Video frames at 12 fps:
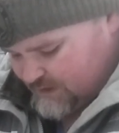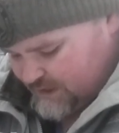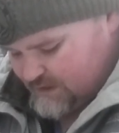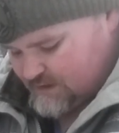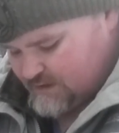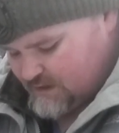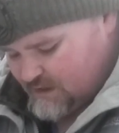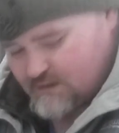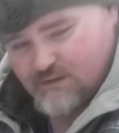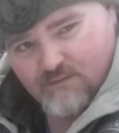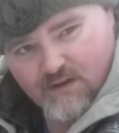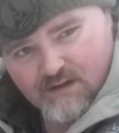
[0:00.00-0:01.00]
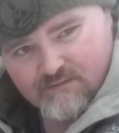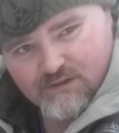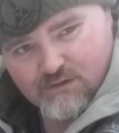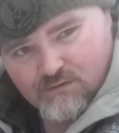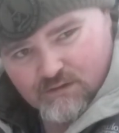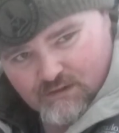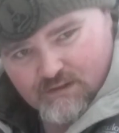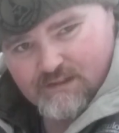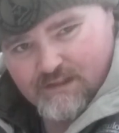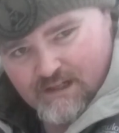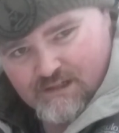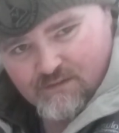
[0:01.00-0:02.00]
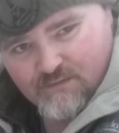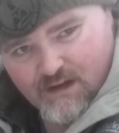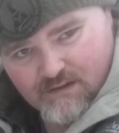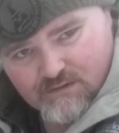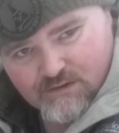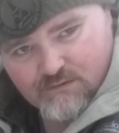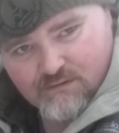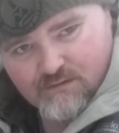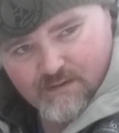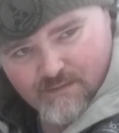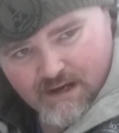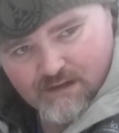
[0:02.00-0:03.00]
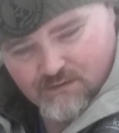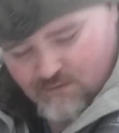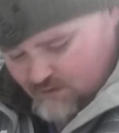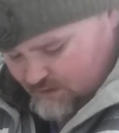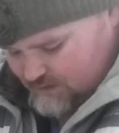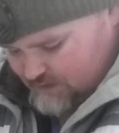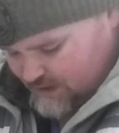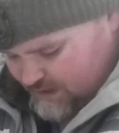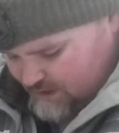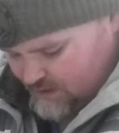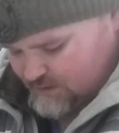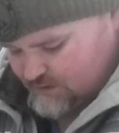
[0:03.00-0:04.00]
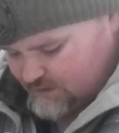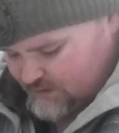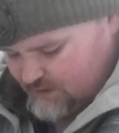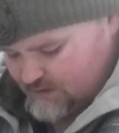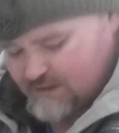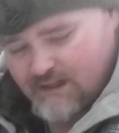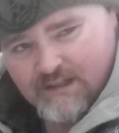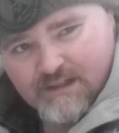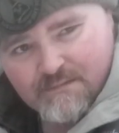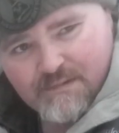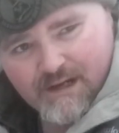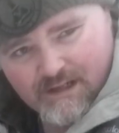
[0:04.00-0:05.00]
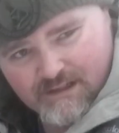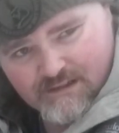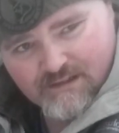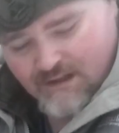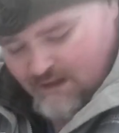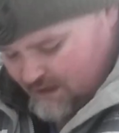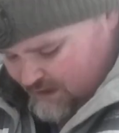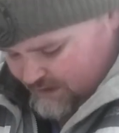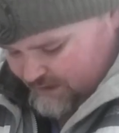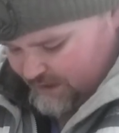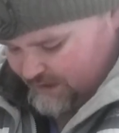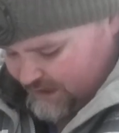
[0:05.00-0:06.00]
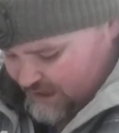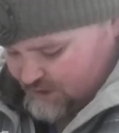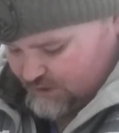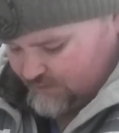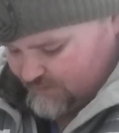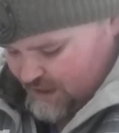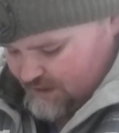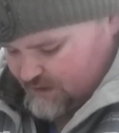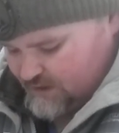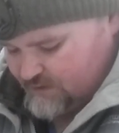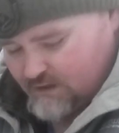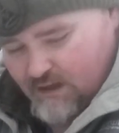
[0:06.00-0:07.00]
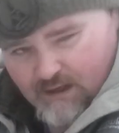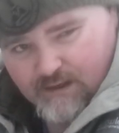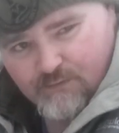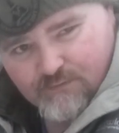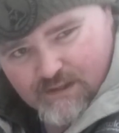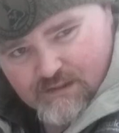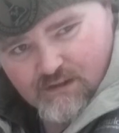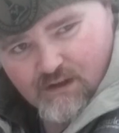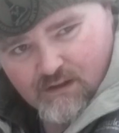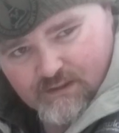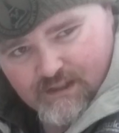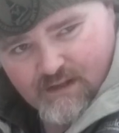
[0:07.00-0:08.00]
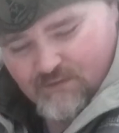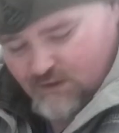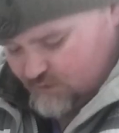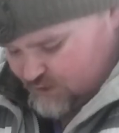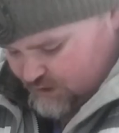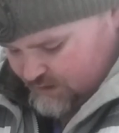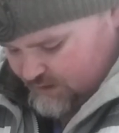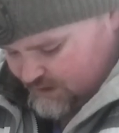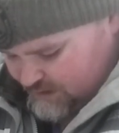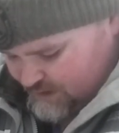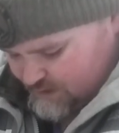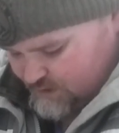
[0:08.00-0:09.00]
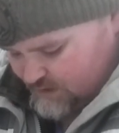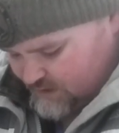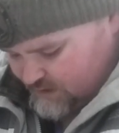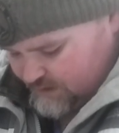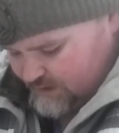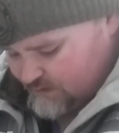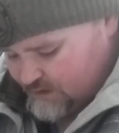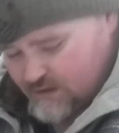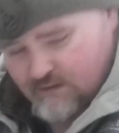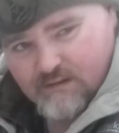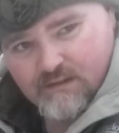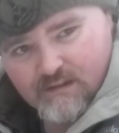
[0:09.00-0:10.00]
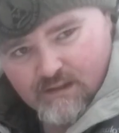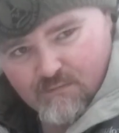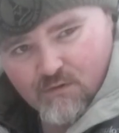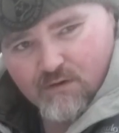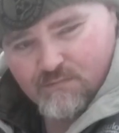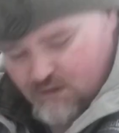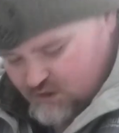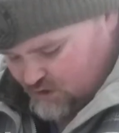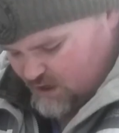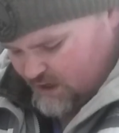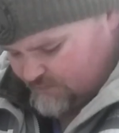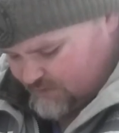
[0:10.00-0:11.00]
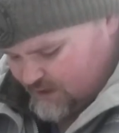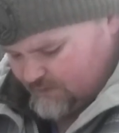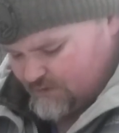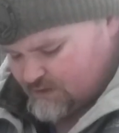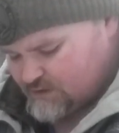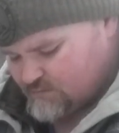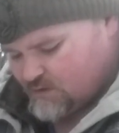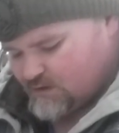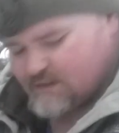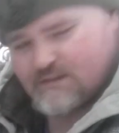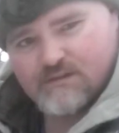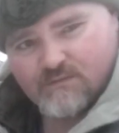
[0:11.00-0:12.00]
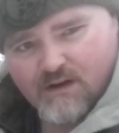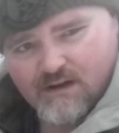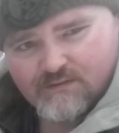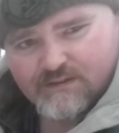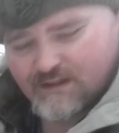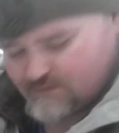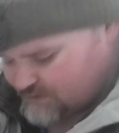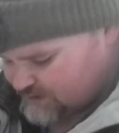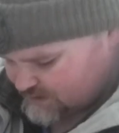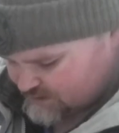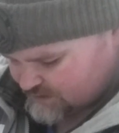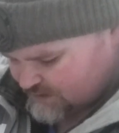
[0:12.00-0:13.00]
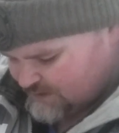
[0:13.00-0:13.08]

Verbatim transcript: his uh, survival tool, the Chris Caine Survival Tool by Battle Horse, and also the Chris Caine Companion. And he actually even has another knife that's called the Evolution. That's a, uh, you know, another a more bushcraft knife. This is more his survival knife, I guess.